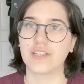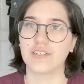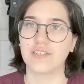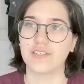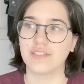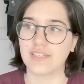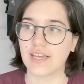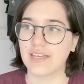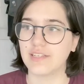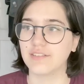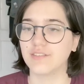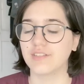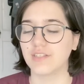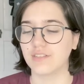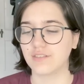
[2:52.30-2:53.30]
what?
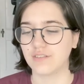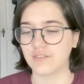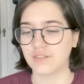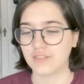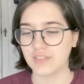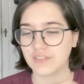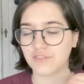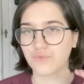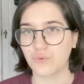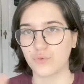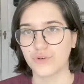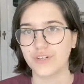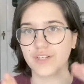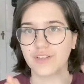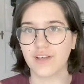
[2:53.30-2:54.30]
Student just became the
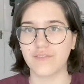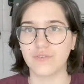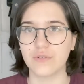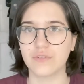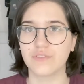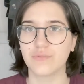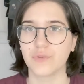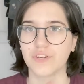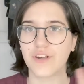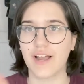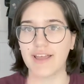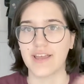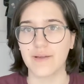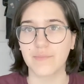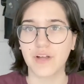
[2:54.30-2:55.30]
master. I'm an
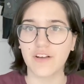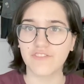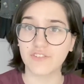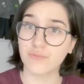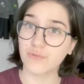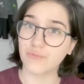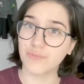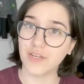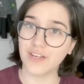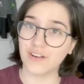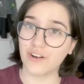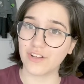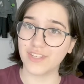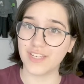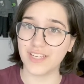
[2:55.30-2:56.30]
expert in
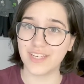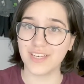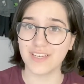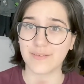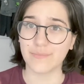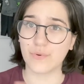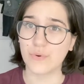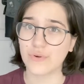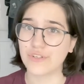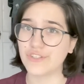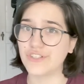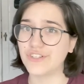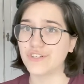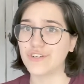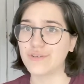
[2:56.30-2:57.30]
non-binary things, boy.
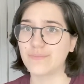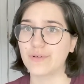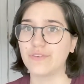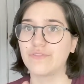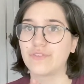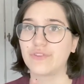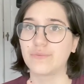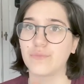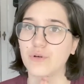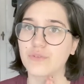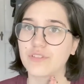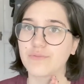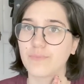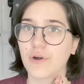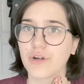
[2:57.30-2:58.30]
Any
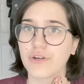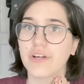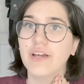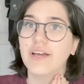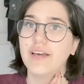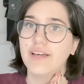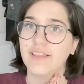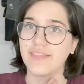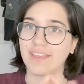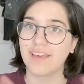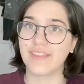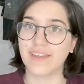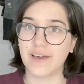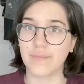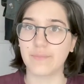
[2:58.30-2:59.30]
question, I got you.
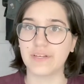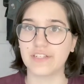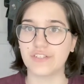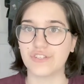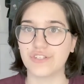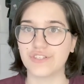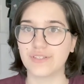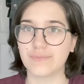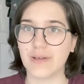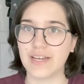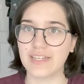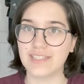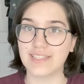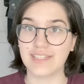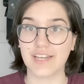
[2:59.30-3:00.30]
First rule of
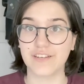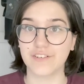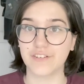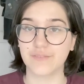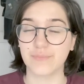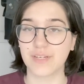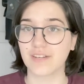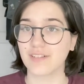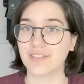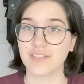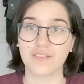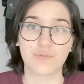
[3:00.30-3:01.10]
business, look